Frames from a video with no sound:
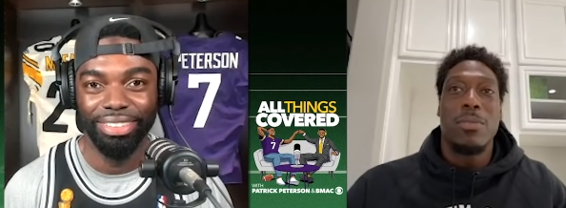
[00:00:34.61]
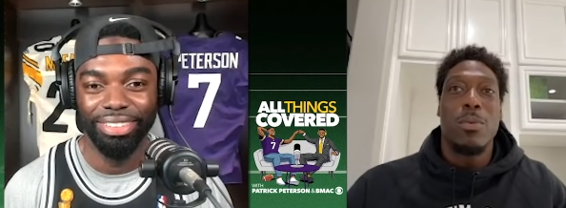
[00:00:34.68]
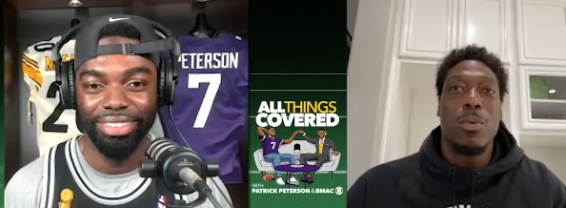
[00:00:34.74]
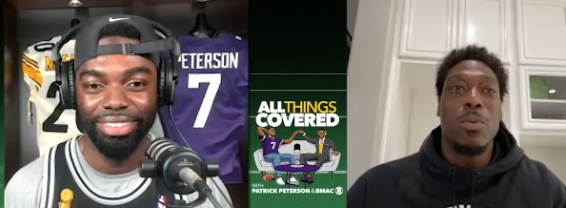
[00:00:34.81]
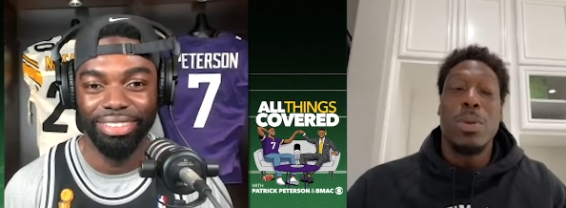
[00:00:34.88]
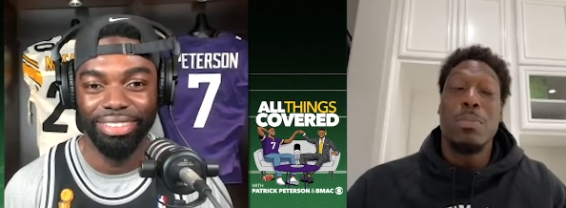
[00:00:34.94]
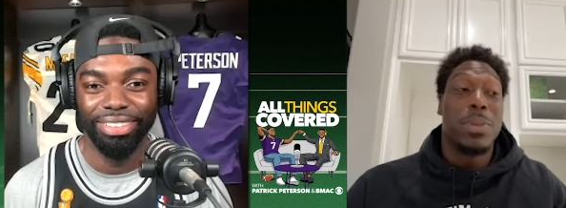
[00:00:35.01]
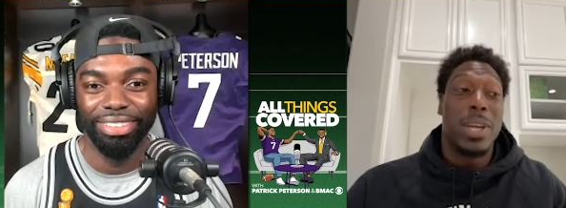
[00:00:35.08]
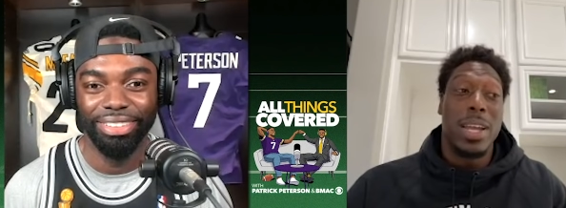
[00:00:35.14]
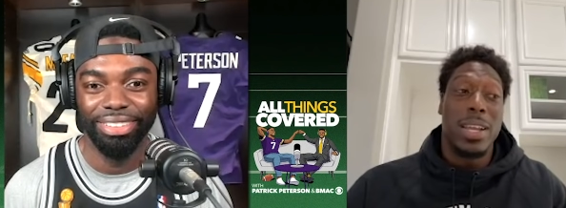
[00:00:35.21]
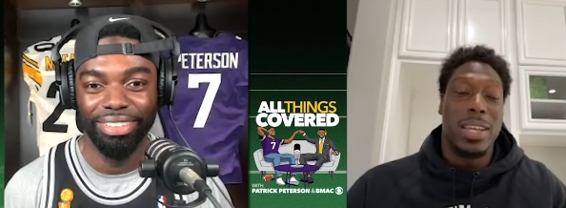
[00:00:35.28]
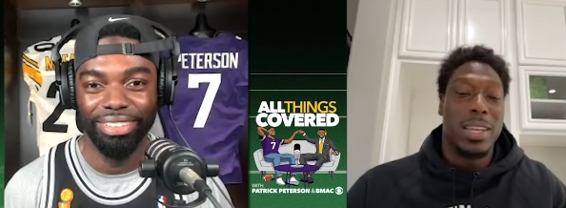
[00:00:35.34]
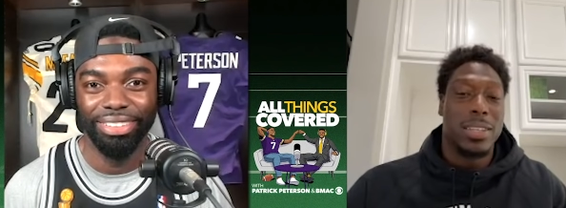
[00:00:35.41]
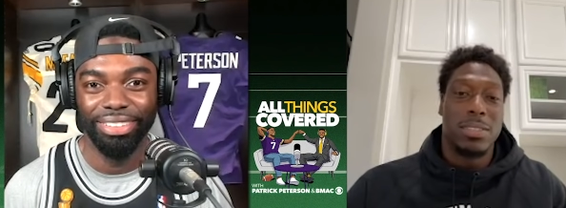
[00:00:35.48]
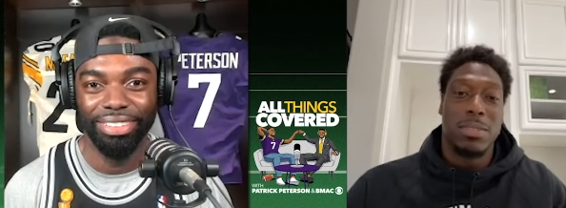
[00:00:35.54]
Speaker 1: Even when we
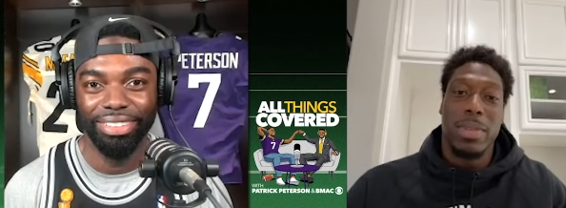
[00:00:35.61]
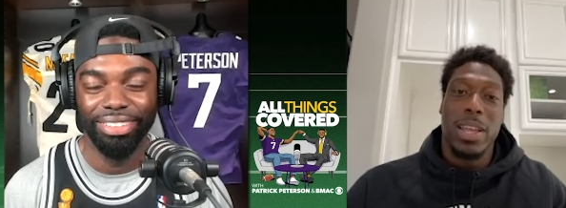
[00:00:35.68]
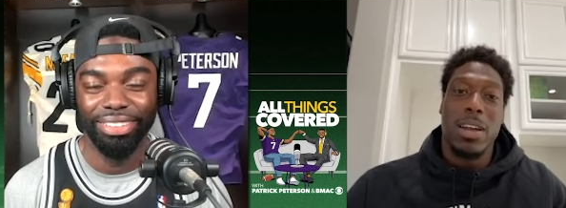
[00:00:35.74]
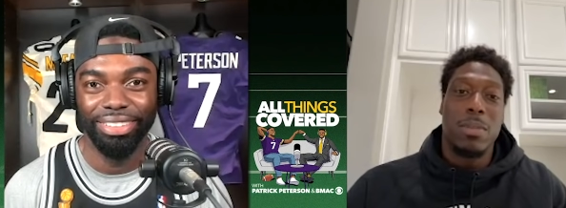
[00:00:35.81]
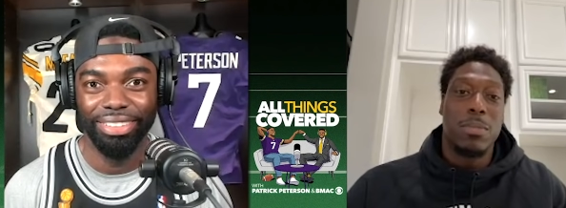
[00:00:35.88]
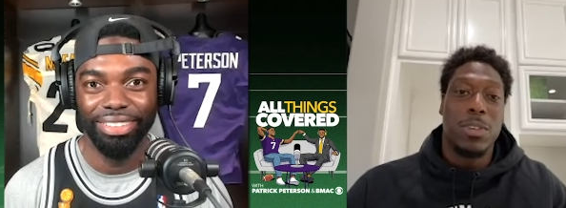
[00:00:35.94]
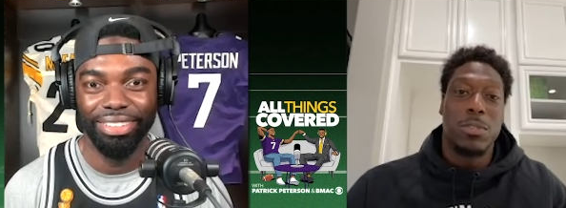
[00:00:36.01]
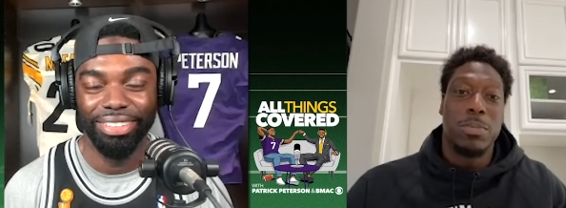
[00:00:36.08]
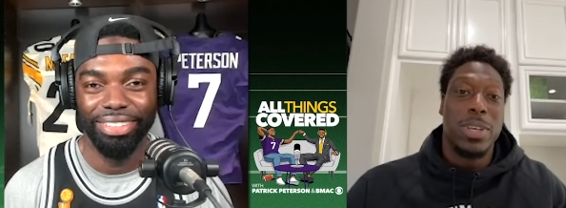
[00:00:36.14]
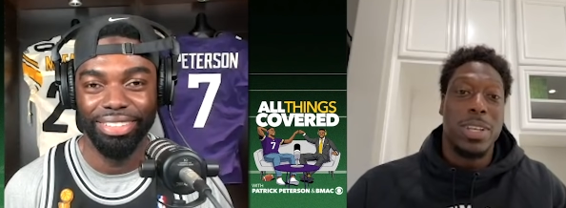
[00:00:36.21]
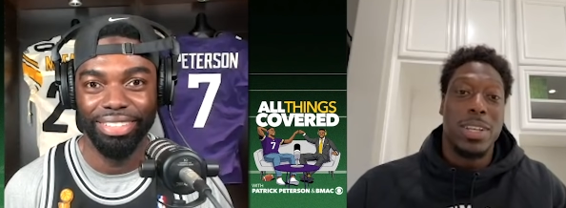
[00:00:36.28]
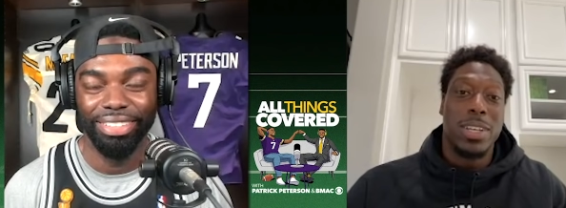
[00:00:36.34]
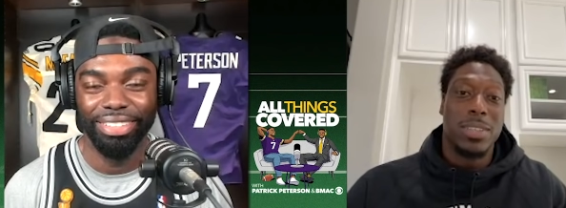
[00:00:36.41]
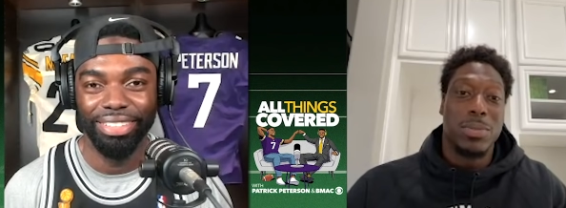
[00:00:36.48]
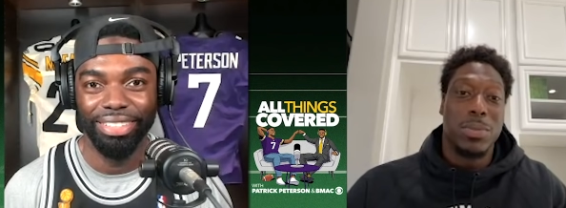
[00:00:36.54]
played against them, they almost
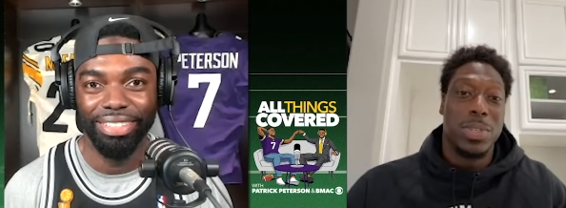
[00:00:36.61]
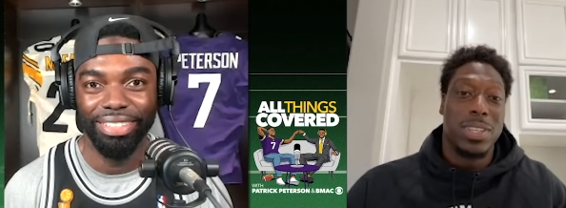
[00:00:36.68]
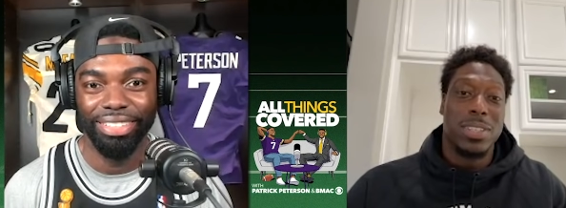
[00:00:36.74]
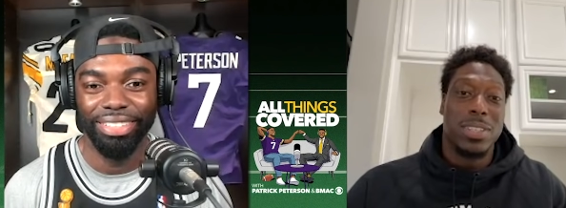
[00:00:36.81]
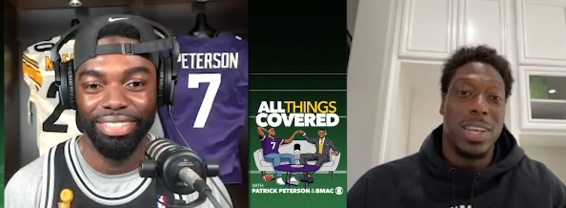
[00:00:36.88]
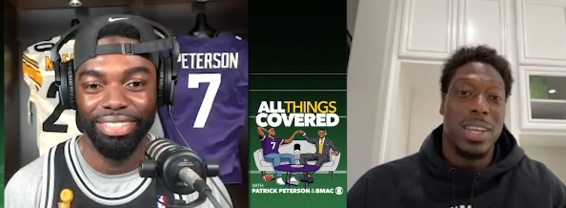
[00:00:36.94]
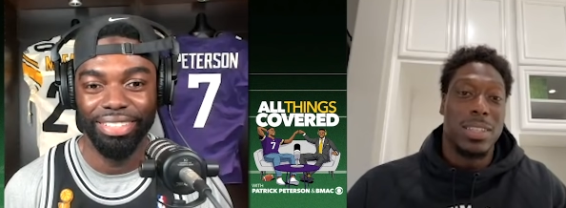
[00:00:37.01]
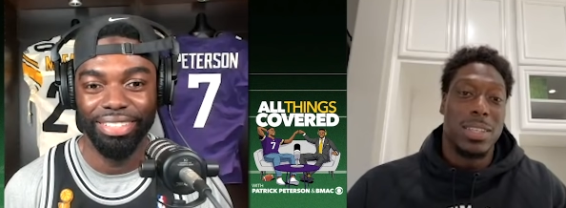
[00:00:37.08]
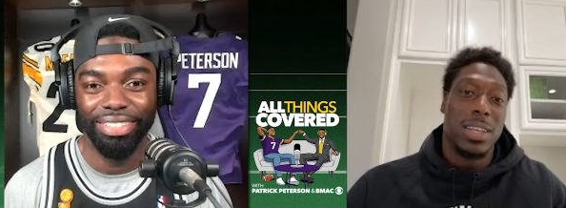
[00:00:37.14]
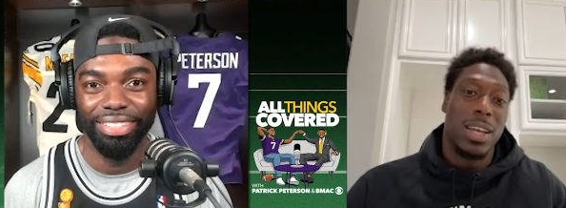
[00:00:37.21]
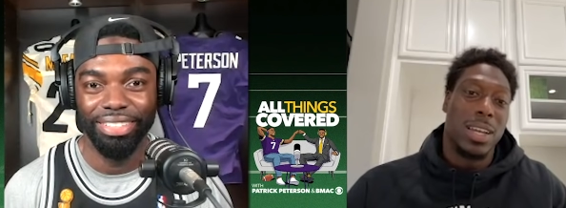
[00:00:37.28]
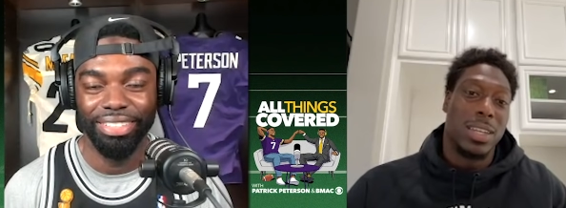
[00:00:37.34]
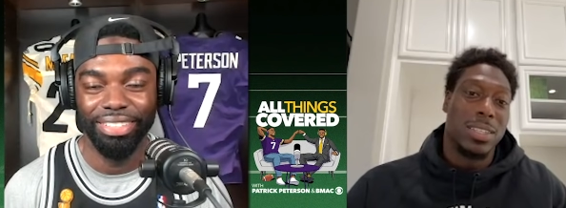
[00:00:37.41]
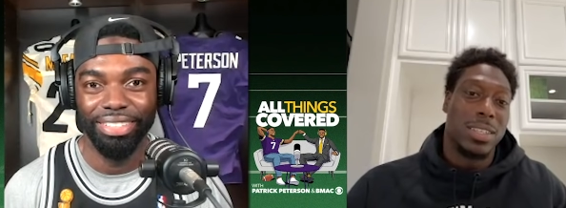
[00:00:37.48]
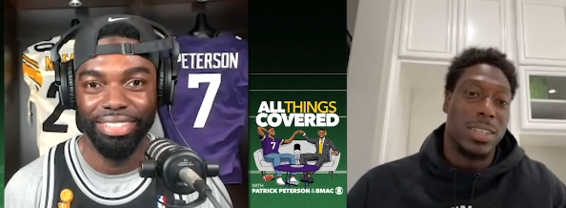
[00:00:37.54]
beat us with the Saints
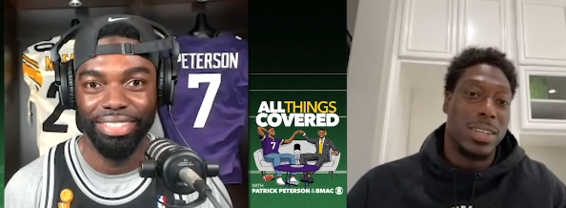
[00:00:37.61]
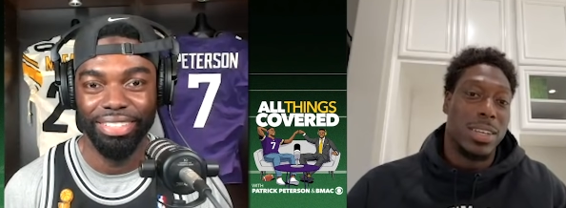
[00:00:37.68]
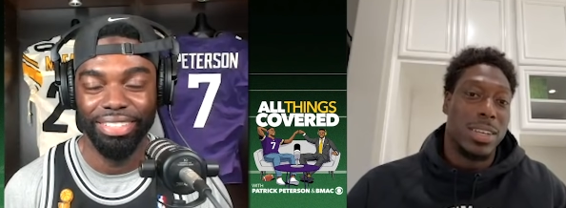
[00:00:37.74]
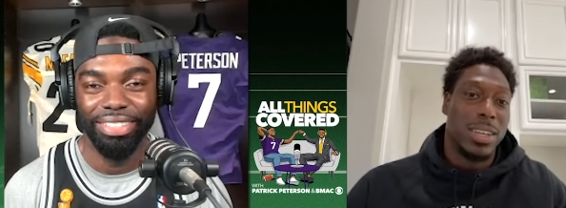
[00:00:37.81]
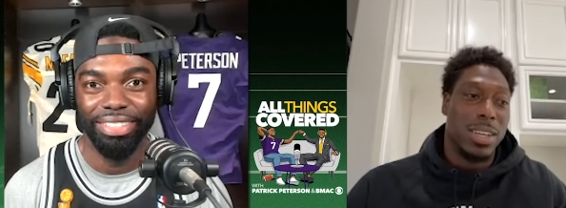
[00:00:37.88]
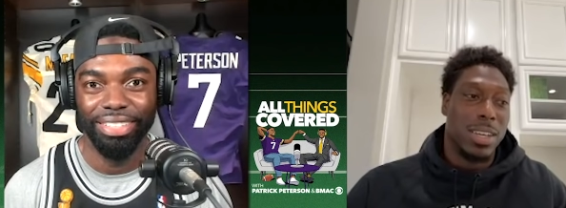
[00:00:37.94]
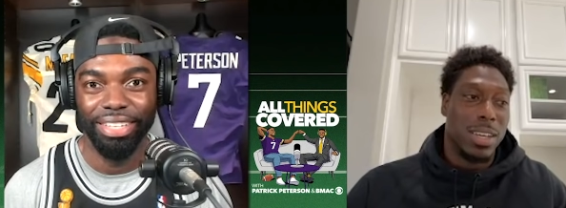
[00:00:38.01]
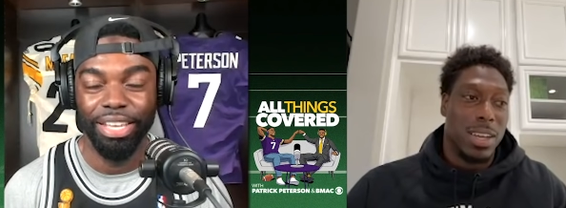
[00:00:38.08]
last year.